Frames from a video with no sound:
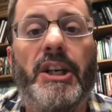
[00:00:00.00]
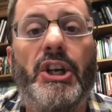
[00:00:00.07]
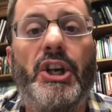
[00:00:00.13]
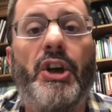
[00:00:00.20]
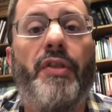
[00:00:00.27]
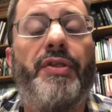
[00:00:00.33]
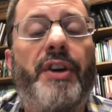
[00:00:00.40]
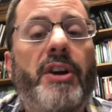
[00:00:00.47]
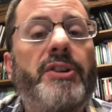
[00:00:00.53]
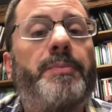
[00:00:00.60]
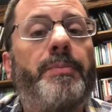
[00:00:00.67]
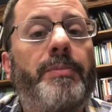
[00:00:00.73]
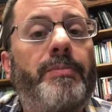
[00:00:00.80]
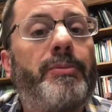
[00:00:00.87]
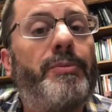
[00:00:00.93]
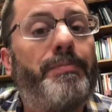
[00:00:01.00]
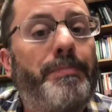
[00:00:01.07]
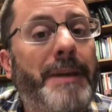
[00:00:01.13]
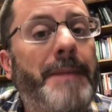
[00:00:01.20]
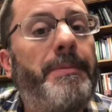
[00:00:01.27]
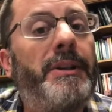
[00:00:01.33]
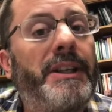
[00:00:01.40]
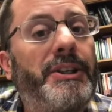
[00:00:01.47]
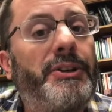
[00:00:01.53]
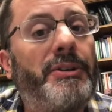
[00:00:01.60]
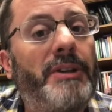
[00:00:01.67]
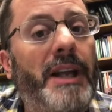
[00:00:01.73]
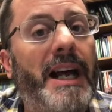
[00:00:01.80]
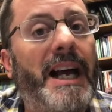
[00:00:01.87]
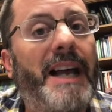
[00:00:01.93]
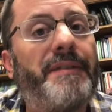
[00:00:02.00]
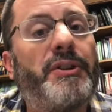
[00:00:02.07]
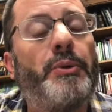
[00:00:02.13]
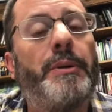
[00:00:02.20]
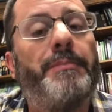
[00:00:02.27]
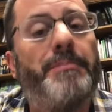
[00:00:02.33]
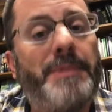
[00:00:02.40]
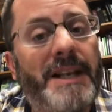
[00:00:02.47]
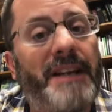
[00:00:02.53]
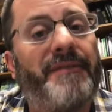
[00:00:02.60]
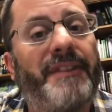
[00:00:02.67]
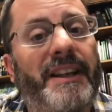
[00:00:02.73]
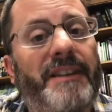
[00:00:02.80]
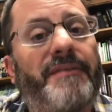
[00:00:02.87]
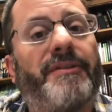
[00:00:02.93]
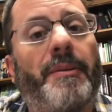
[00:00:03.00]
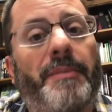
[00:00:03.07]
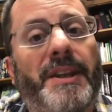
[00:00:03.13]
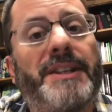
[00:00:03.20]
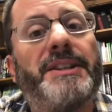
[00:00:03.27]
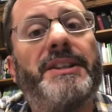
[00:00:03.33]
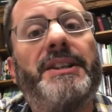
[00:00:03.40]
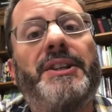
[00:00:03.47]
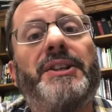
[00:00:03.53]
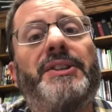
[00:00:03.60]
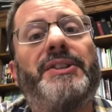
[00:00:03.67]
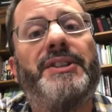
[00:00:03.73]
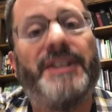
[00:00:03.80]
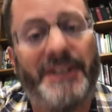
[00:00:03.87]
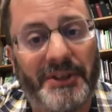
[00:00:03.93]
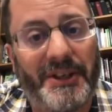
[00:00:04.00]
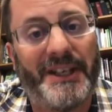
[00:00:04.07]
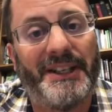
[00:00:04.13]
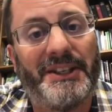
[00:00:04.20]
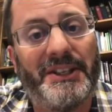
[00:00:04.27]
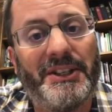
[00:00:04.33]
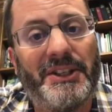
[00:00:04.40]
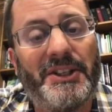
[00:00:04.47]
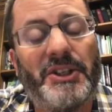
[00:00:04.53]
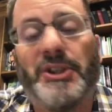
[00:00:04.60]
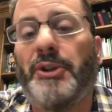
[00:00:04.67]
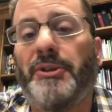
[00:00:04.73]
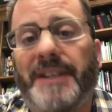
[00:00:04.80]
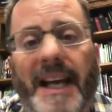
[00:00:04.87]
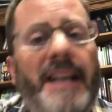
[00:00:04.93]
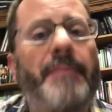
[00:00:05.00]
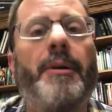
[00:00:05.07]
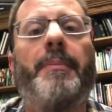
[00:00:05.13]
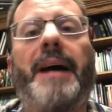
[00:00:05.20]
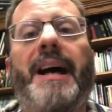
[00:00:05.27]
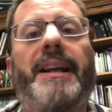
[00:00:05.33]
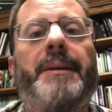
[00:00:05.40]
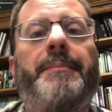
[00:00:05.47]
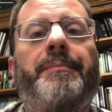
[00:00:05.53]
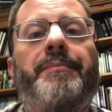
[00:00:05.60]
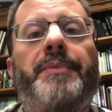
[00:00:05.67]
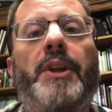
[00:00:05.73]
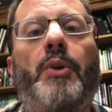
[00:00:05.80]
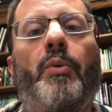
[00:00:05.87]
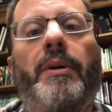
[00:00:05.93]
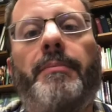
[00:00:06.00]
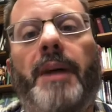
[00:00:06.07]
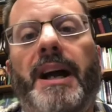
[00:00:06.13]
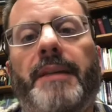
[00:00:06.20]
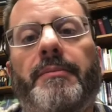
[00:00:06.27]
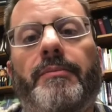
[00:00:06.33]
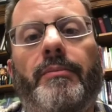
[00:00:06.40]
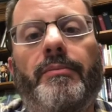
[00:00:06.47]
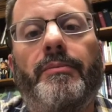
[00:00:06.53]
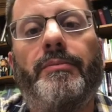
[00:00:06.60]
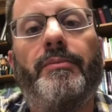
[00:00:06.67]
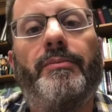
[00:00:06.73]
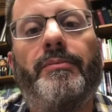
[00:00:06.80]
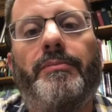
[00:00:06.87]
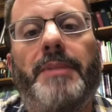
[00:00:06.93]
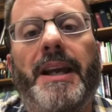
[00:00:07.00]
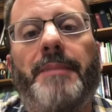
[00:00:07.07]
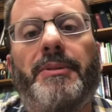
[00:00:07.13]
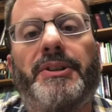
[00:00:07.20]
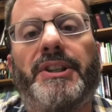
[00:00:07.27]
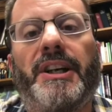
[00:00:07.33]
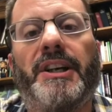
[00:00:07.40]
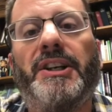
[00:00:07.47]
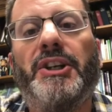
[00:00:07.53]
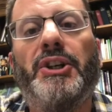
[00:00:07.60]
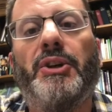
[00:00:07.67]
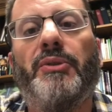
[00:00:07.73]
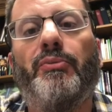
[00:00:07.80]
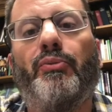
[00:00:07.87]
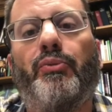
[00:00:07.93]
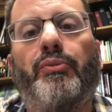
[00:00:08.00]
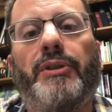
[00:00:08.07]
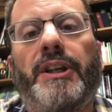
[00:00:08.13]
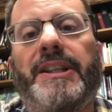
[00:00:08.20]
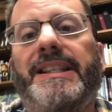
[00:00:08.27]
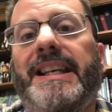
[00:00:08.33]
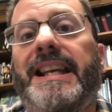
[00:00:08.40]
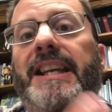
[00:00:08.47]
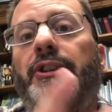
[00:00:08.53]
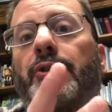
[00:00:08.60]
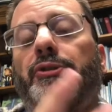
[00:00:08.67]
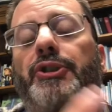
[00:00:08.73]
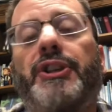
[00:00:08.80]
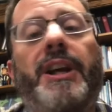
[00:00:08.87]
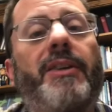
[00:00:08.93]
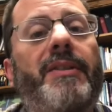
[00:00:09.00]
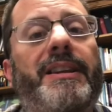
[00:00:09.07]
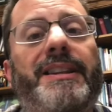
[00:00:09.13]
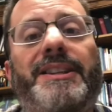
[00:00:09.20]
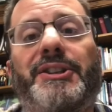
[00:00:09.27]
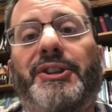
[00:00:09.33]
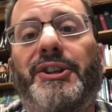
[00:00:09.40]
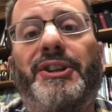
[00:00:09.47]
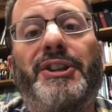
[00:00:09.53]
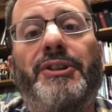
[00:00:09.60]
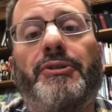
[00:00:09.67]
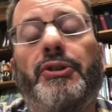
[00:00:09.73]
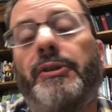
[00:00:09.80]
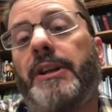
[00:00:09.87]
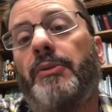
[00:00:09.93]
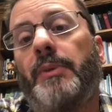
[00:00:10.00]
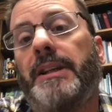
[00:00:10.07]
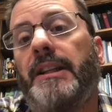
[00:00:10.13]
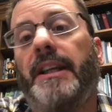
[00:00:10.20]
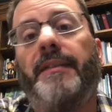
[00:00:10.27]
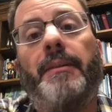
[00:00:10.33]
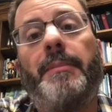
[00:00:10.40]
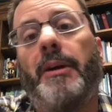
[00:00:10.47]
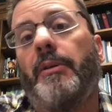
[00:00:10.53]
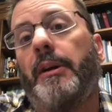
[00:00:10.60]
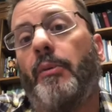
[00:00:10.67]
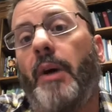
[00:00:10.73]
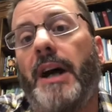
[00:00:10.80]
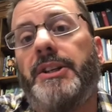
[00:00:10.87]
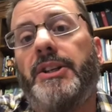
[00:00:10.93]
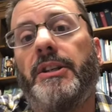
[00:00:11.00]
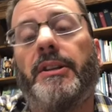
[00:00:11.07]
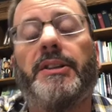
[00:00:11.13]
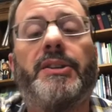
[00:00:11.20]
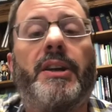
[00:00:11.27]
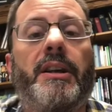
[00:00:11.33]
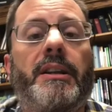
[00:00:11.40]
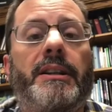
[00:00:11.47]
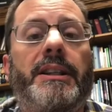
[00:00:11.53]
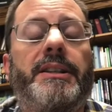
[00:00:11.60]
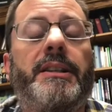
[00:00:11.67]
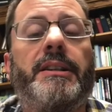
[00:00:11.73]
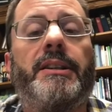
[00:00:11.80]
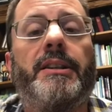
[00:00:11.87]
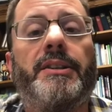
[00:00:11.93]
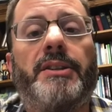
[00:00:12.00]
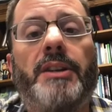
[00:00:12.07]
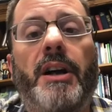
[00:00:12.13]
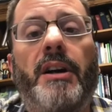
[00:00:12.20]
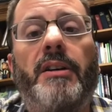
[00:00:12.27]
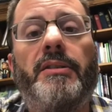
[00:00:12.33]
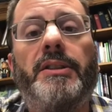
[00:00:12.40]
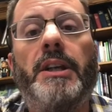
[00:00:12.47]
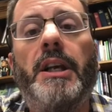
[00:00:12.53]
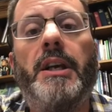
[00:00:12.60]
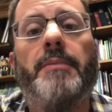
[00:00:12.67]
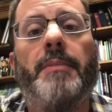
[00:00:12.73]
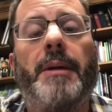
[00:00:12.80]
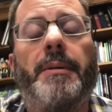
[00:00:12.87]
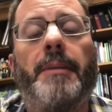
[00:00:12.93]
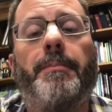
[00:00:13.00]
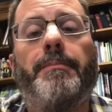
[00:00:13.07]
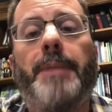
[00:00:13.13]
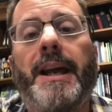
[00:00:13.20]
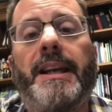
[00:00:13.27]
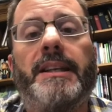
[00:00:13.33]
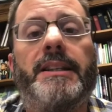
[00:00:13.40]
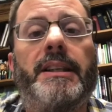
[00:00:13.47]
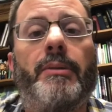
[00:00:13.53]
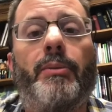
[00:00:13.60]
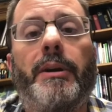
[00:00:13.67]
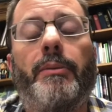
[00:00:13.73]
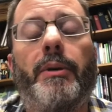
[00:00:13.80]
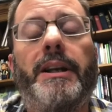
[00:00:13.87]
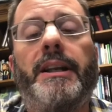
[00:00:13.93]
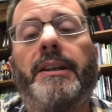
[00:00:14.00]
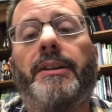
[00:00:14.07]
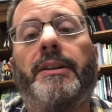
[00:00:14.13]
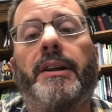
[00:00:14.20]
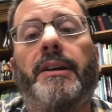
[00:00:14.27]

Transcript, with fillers: There's people in your lives who would benefit from this series. So tell them about it. We might be able to continue sharing this good news. You can relive it by rewatching the so- listening to the songs, maybe paying att- rereading the